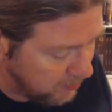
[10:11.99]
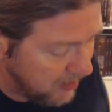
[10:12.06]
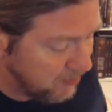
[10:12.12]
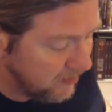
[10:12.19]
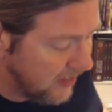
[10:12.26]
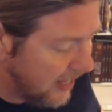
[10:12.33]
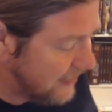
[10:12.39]
but
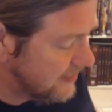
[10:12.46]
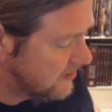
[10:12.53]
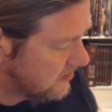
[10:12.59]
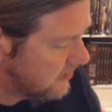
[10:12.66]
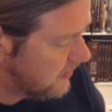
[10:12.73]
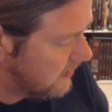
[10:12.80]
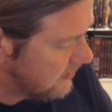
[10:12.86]
I'm glad to
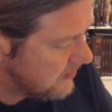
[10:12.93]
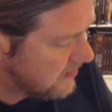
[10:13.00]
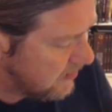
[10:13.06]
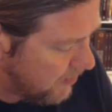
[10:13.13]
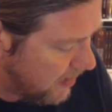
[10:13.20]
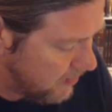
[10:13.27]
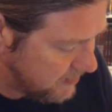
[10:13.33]
see that
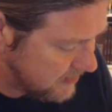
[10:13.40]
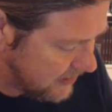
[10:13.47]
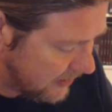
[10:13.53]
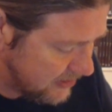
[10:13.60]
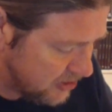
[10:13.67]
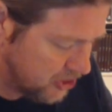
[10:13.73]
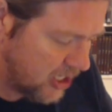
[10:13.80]
somebody
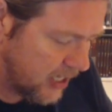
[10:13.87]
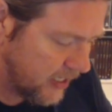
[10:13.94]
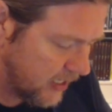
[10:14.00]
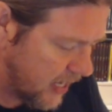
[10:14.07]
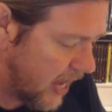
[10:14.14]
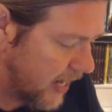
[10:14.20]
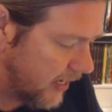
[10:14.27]
besides China
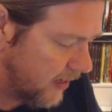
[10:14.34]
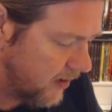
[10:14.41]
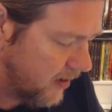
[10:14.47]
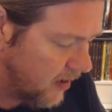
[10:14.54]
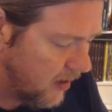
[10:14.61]
got it.